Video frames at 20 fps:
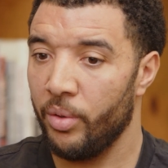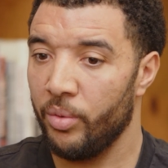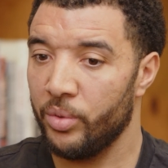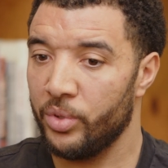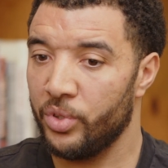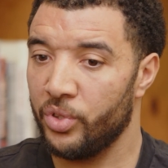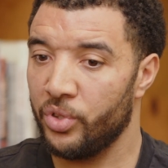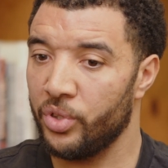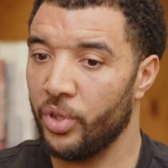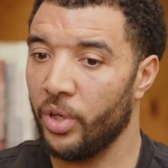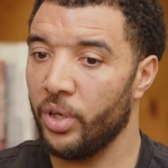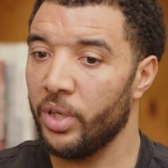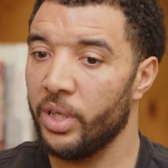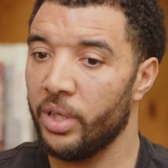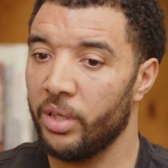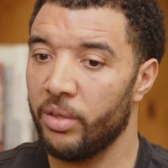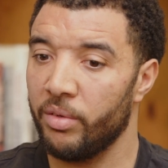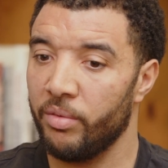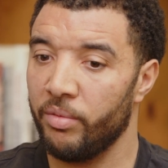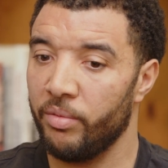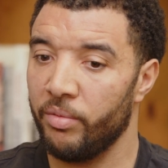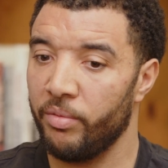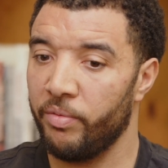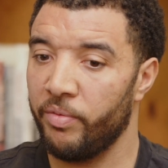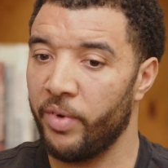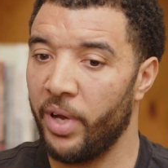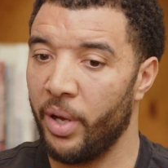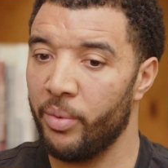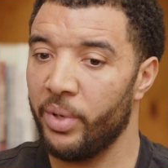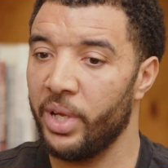solid
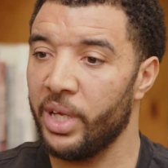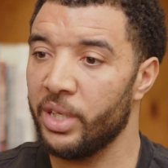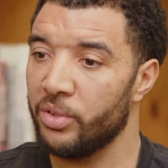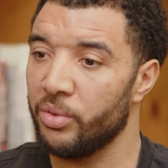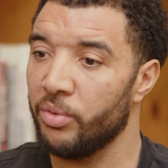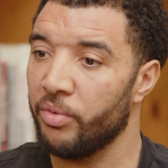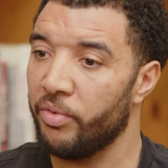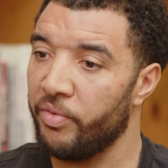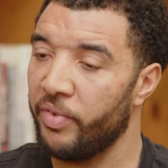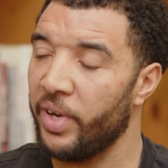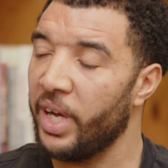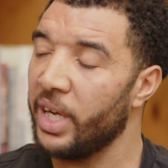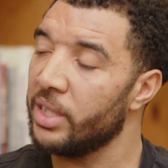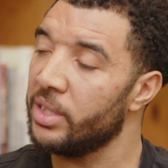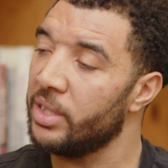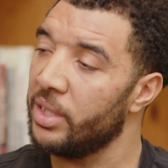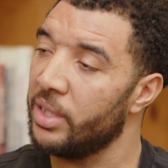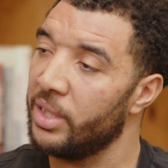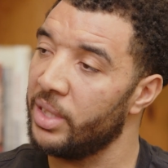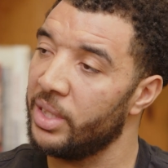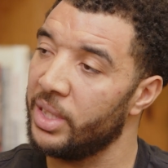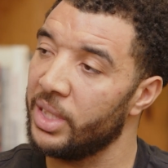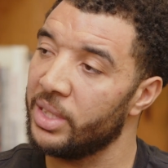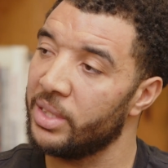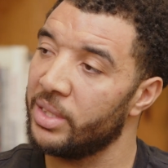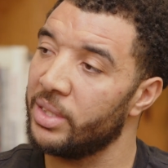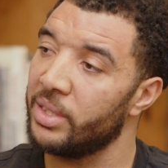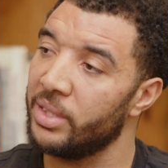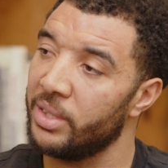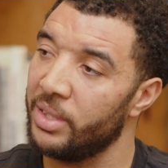foundational facts that
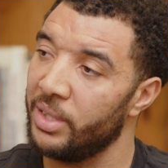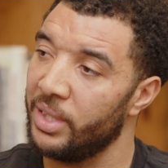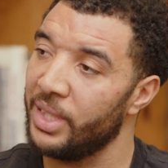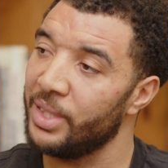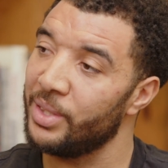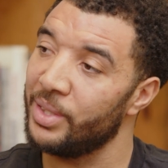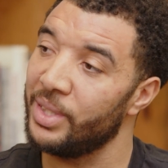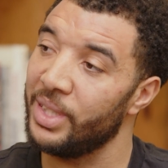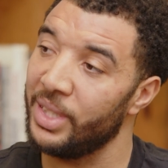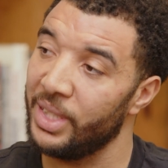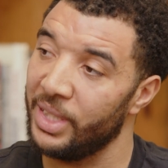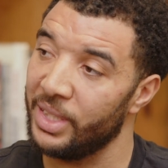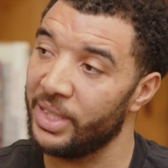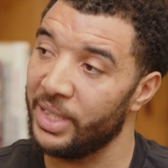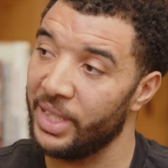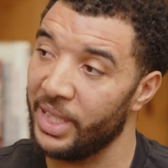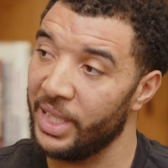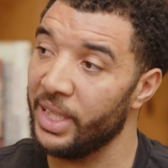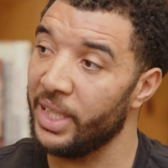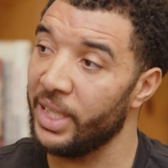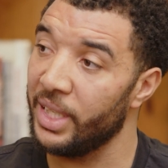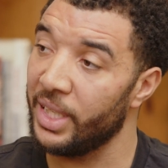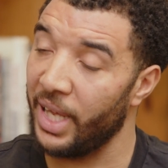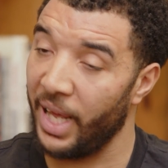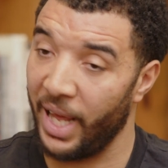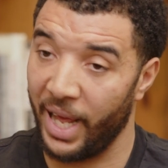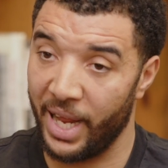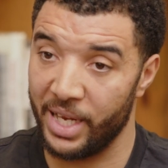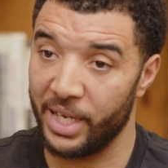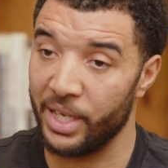this this is needed
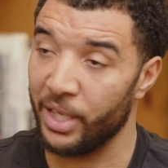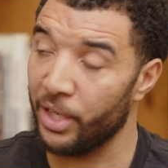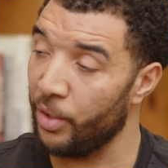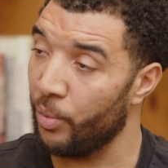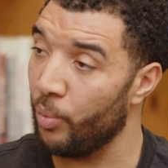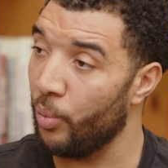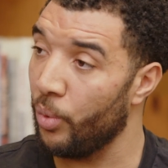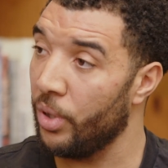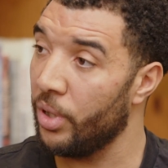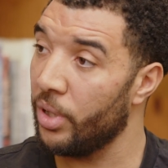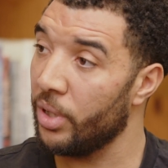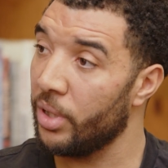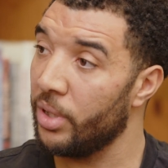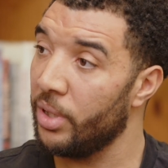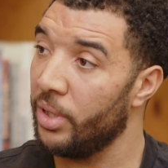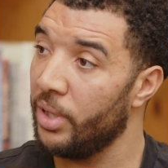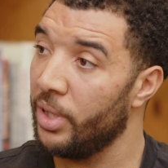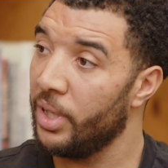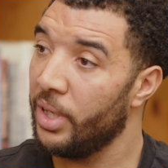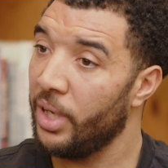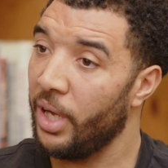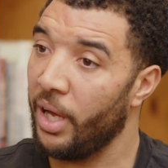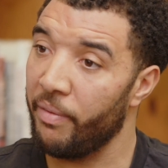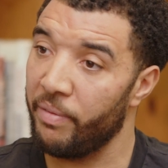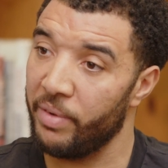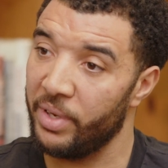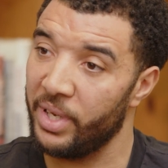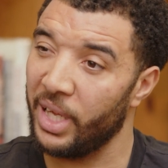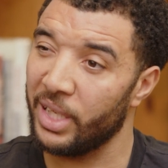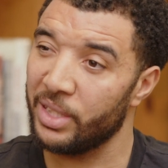and it can work. I
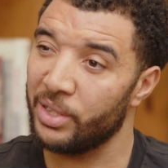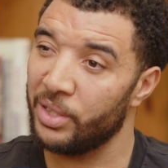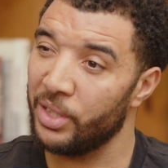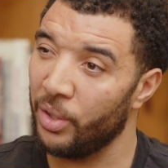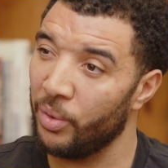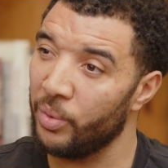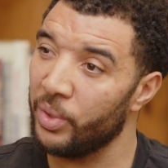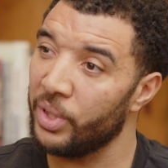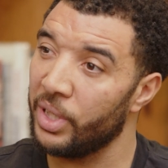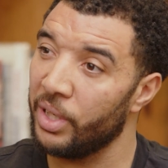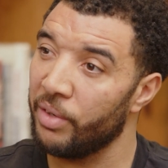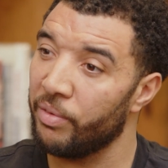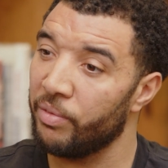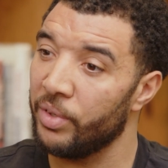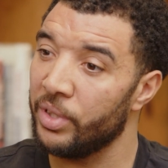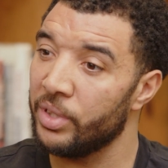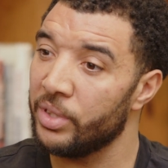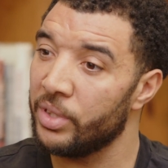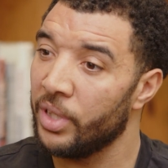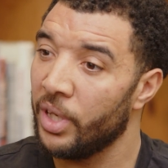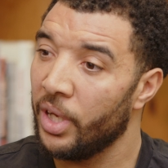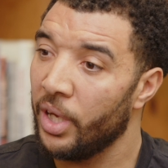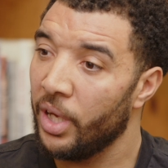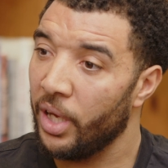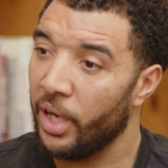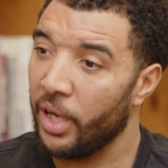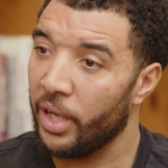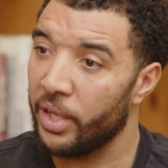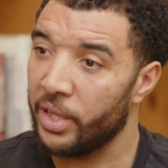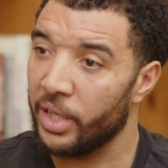think that's the only difference.
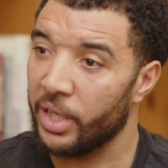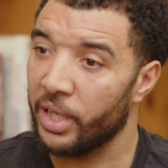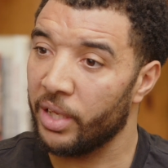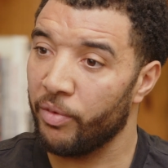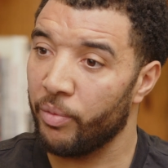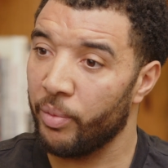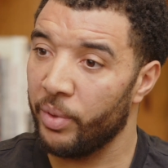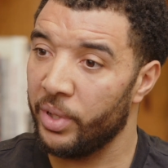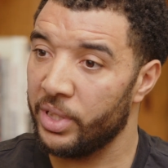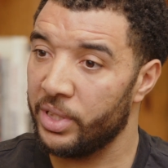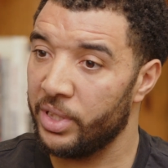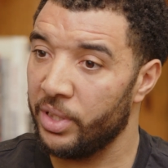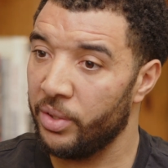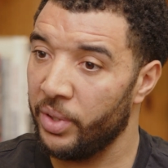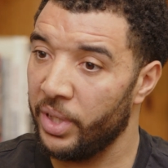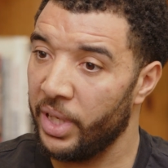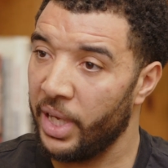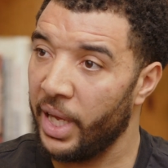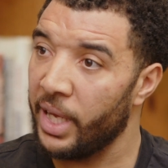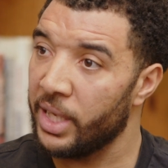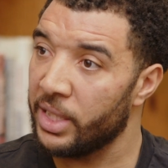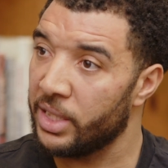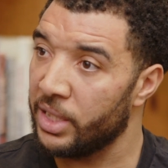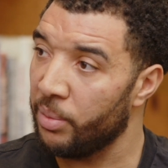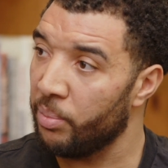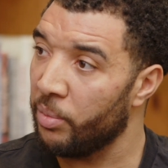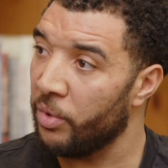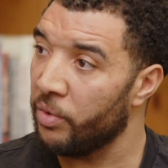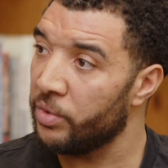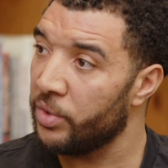I think if we're still here
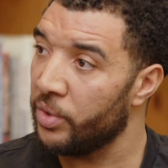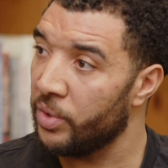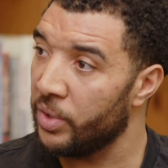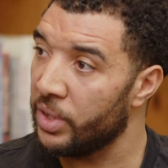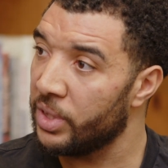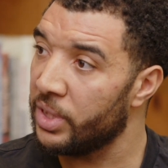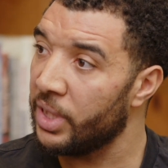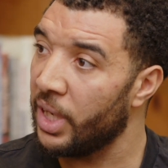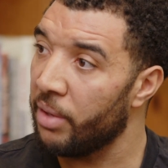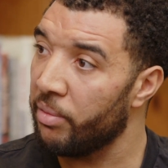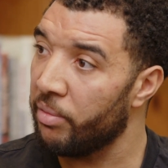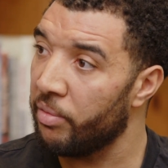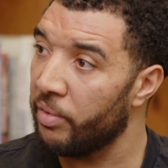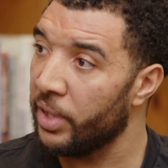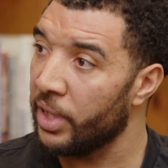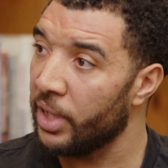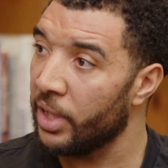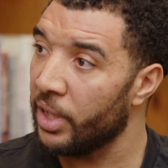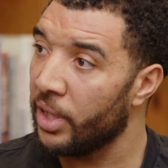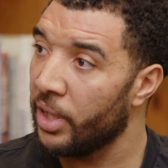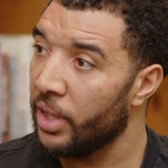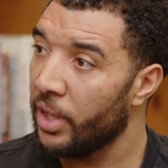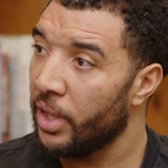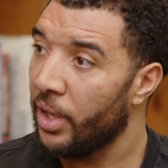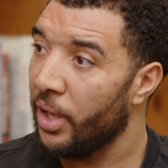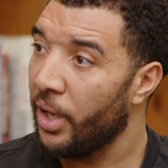18 months doing the same thing,